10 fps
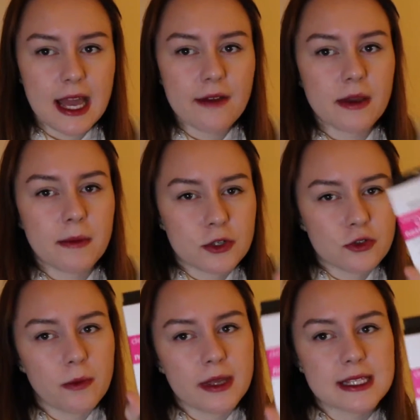I have it in my
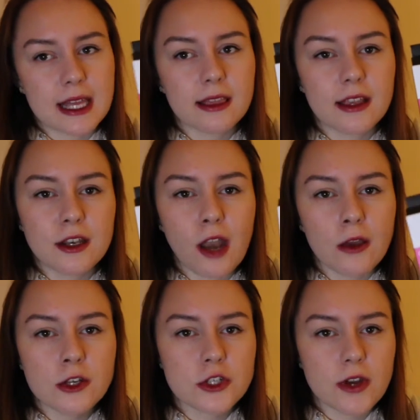drawer, but it's like the
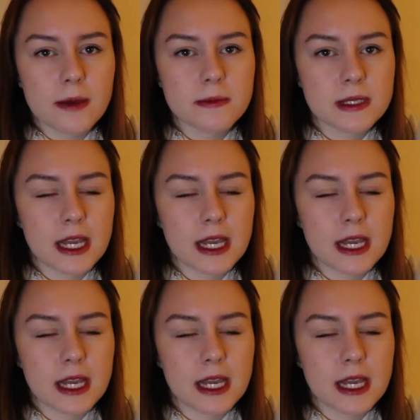no strips.